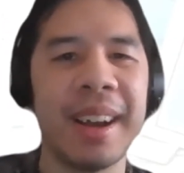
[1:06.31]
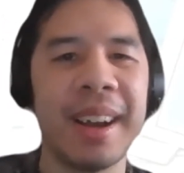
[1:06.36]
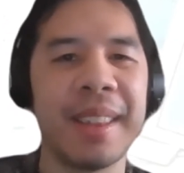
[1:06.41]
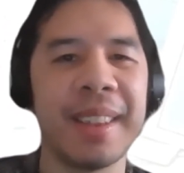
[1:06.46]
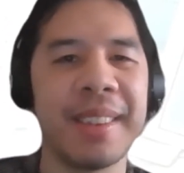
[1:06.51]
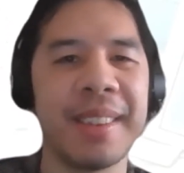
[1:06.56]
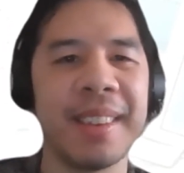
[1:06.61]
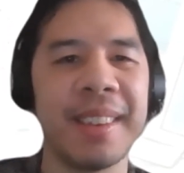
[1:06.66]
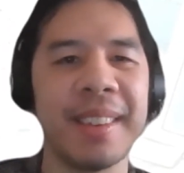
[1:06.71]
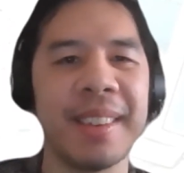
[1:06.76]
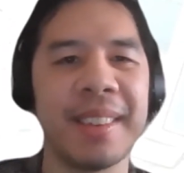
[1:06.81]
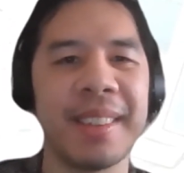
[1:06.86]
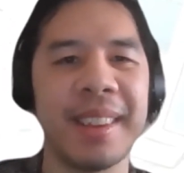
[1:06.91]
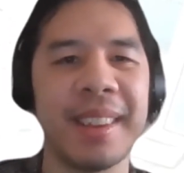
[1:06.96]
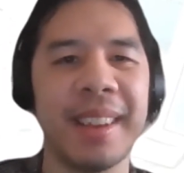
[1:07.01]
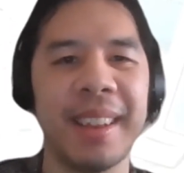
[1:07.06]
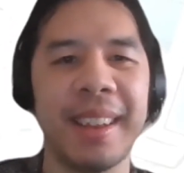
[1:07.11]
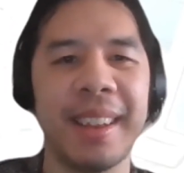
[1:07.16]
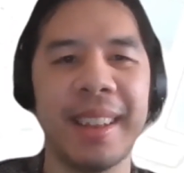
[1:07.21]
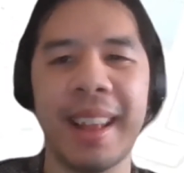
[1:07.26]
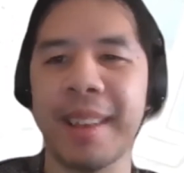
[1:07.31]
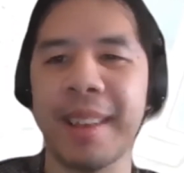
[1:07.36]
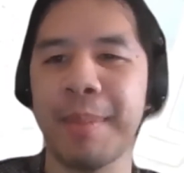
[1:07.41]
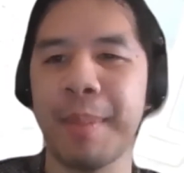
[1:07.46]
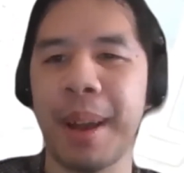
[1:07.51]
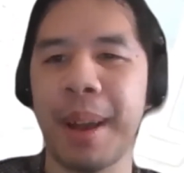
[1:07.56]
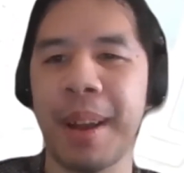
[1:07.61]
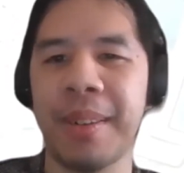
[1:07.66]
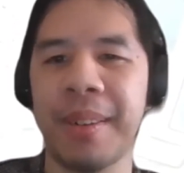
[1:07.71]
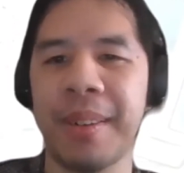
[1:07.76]
This is the last
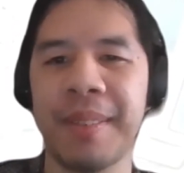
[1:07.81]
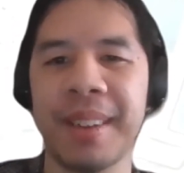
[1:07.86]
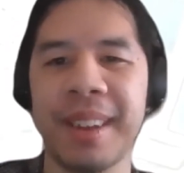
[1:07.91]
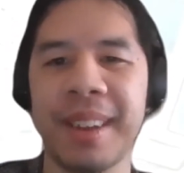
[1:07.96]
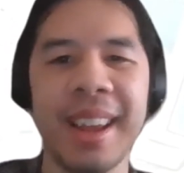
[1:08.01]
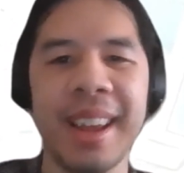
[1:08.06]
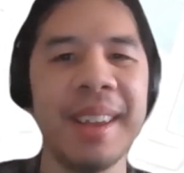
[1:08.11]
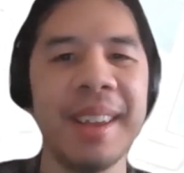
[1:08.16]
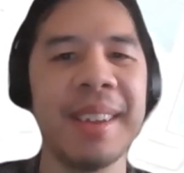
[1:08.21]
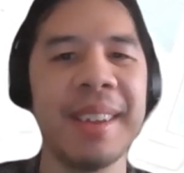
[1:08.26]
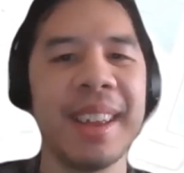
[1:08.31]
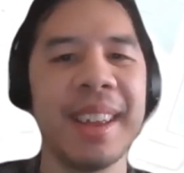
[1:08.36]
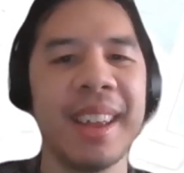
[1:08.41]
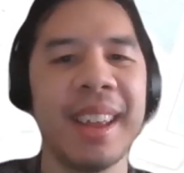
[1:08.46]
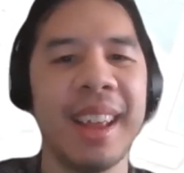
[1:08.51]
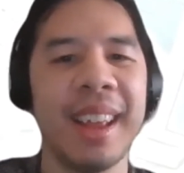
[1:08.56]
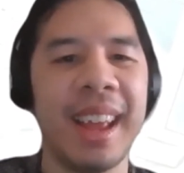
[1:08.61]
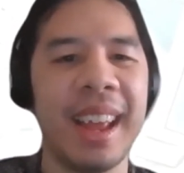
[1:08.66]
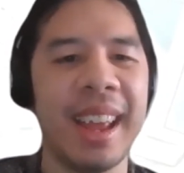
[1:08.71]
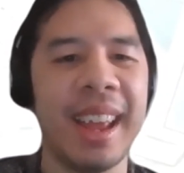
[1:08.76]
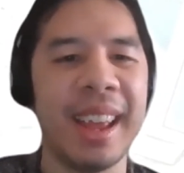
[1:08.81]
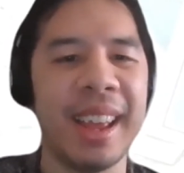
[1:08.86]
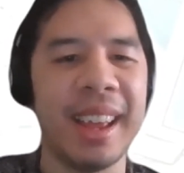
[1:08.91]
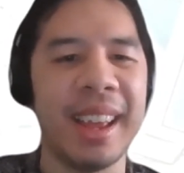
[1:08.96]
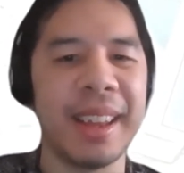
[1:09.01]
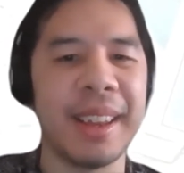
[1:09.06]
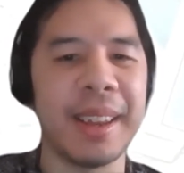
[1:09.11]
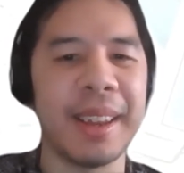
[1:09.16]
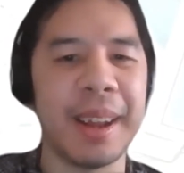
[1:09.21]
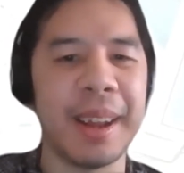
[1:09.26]
panel of the day.
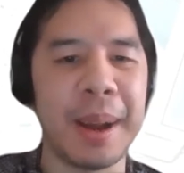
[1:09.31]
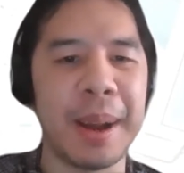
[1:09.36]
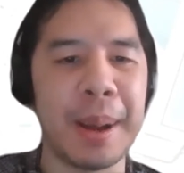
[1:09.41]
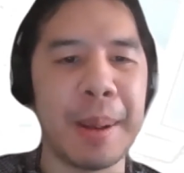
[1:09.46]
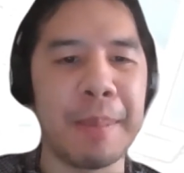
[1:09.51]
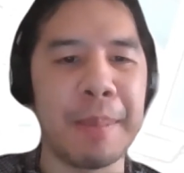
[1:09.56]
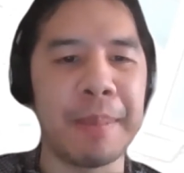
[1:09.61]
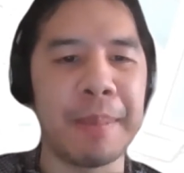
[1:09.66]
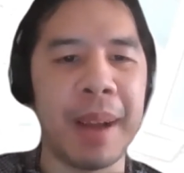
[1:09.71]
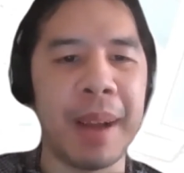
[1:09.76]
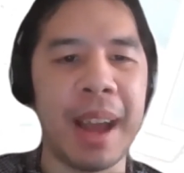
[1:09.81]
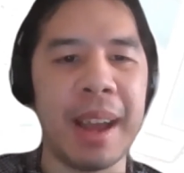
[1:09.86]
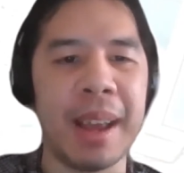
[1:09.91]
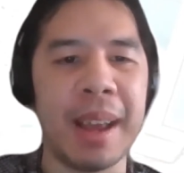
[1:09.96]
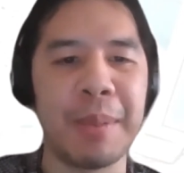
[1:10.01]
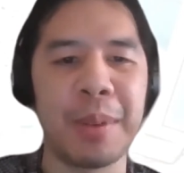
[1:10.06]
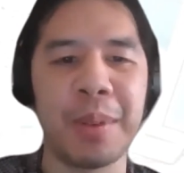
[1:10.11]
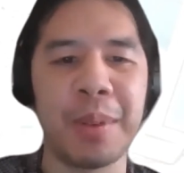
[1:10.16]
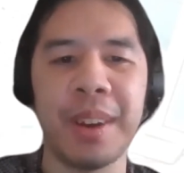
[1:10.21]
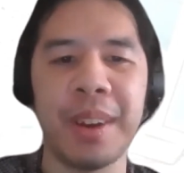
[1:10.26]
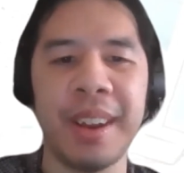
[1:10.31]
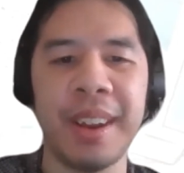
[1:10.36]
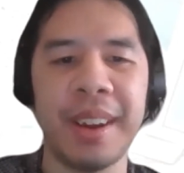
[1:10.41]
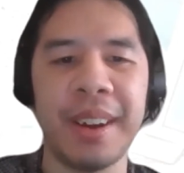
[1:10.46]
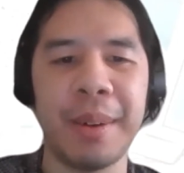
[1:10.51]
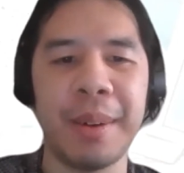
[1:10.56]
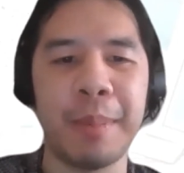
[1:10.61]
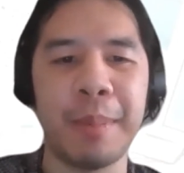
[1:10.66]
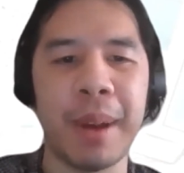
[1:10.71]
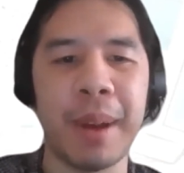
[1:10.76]
And I am joined
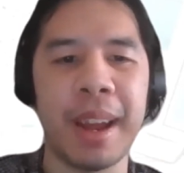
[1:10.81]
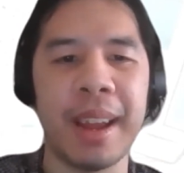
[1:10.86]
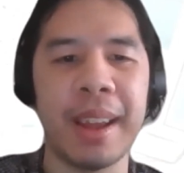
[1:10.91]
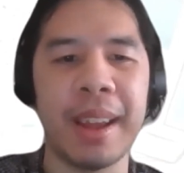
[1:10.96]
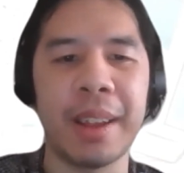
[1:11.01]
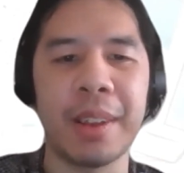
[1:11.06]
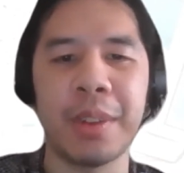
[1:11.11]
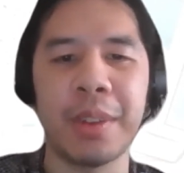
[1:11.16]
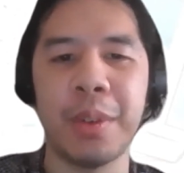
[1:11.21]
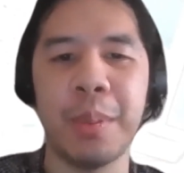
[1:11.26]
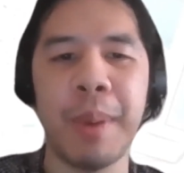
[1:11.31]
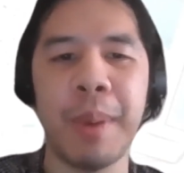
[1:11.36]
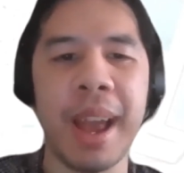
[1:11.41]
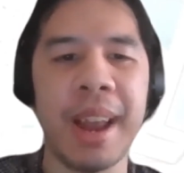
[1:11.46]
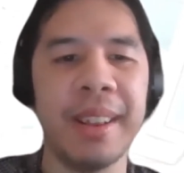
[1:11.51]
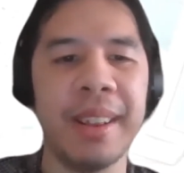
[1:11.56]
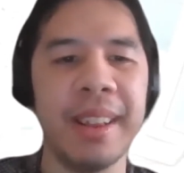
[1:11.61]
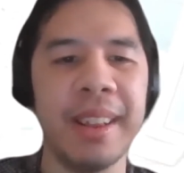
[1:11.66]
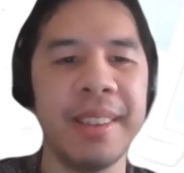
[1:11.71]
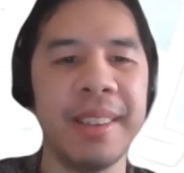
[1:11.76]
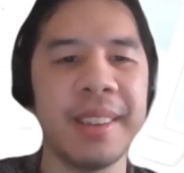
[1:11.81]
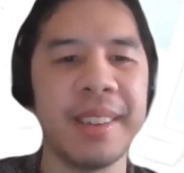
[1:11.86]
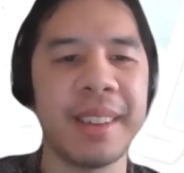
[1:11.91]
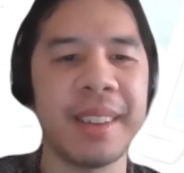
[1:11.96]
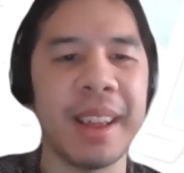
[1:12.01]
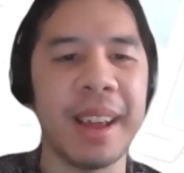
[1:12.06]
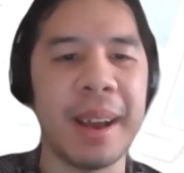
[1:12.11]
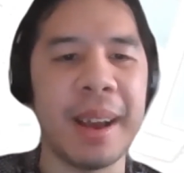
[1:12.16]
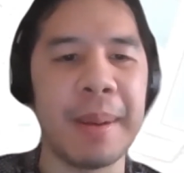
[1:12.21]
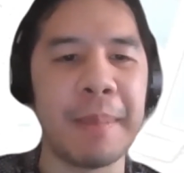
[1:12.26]
here by two
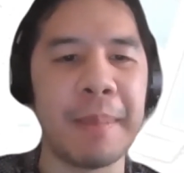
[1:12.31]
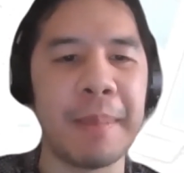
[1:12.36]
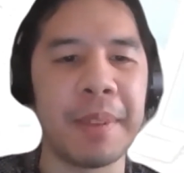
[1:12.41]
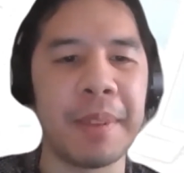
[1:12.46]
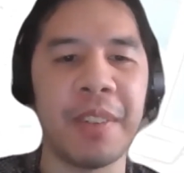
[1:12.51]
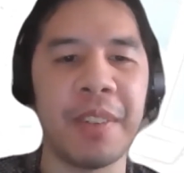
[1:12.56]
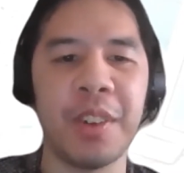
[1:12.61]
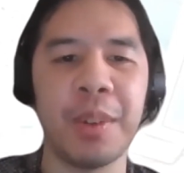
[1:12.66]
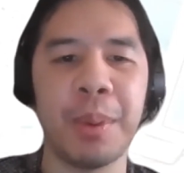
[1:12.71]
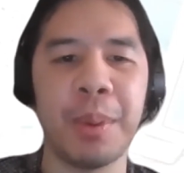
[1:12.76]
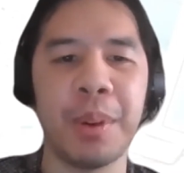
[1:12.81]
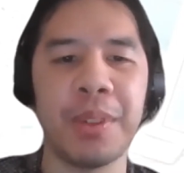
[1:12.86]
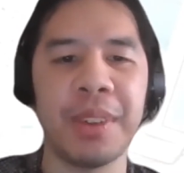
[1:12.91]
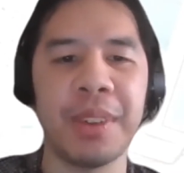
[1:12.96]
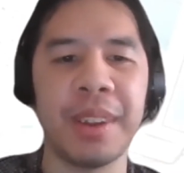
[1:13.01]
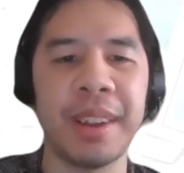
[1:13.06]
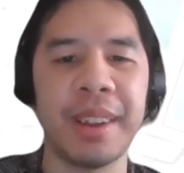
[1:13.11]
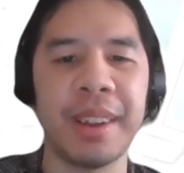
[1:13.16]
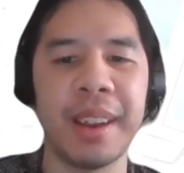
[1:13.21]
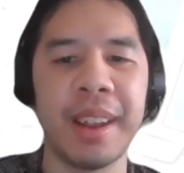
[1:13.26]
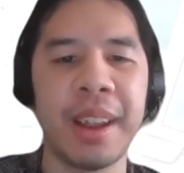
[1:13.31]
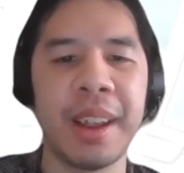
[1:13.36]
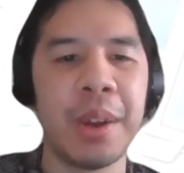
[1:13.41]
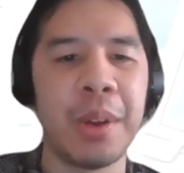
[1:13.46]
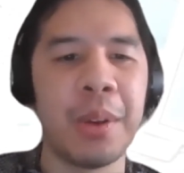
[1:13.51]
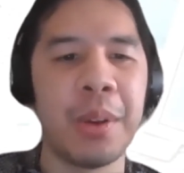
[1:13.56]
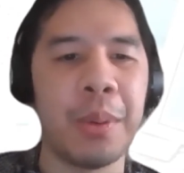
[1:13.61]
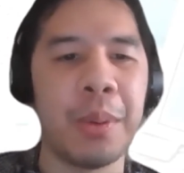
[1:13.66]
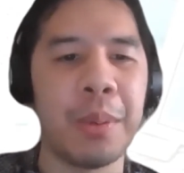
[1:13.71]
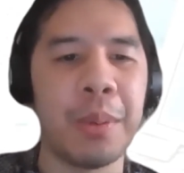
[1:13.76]
panelists. The first person
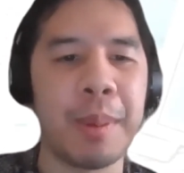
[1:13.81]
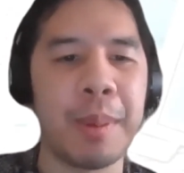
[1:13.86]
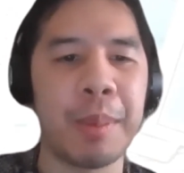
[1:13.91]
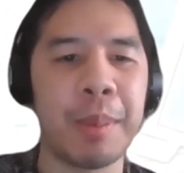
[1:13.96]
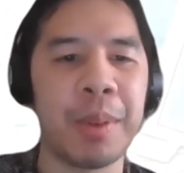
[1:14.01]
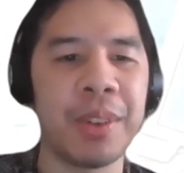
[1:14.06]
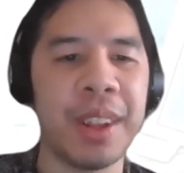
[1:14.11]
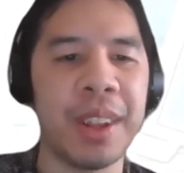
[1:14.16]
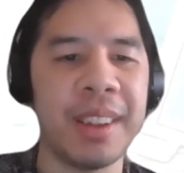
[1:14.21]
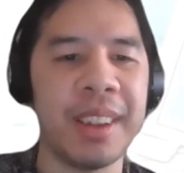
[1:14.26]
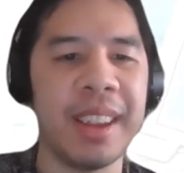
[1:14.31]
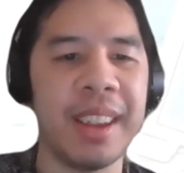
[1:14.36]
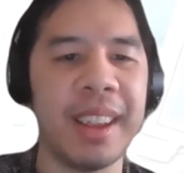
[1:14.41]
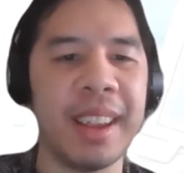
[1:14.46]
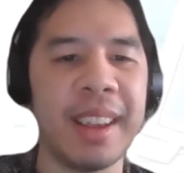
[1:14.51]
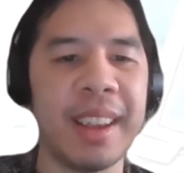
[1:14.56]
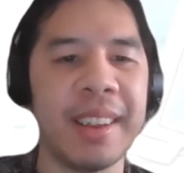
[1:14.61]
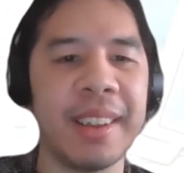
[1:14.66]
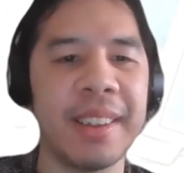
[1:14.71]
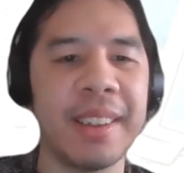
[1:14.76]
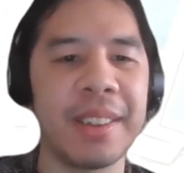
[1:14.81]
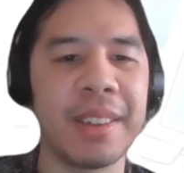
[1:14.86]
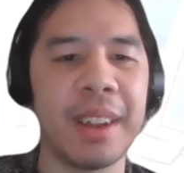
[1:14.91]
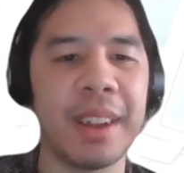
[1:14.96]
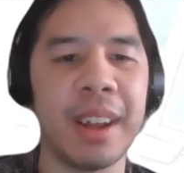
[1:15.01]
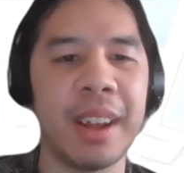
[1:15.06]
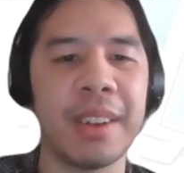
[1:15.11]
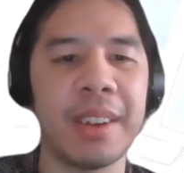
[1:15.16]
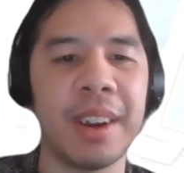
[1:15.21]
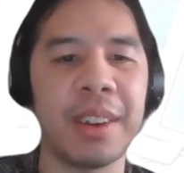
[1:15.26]
who will be presenting is
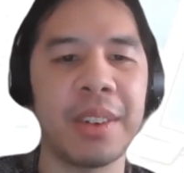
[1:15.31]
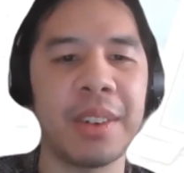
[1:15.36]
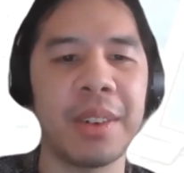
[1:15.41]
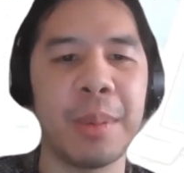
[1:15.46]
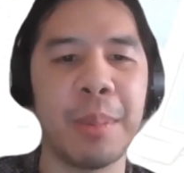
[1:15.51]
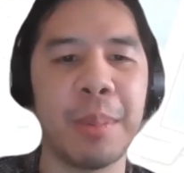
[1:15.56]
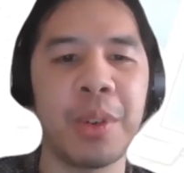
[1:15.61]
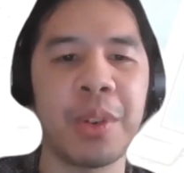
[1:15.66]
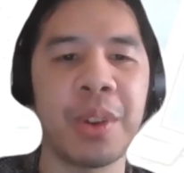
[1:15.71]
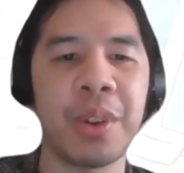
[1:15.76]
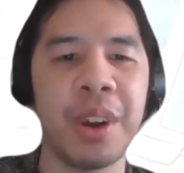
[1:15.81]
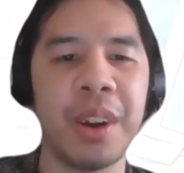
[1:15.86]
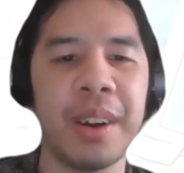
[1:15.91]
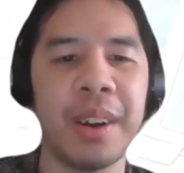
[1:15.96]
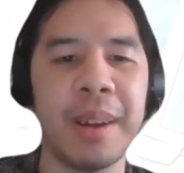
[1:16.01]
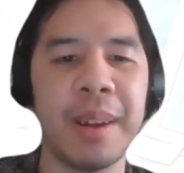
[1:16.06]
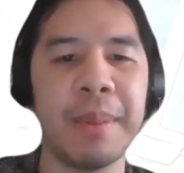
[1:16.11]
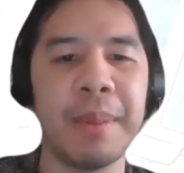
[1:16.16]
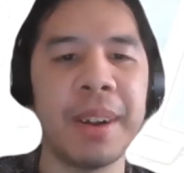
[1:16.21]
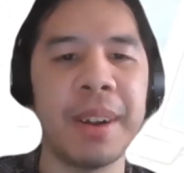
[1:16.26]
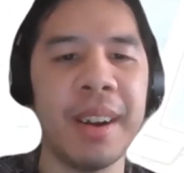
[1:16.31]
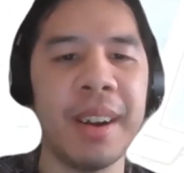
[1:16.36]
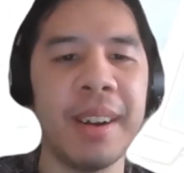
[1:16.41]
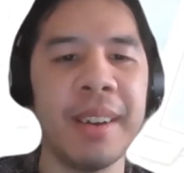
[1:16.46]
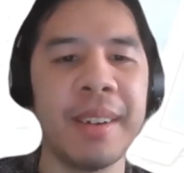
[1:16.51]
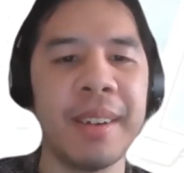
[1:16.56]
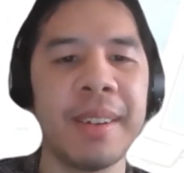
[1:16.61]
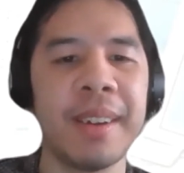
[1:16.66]
Dr. Pushkar Imandar,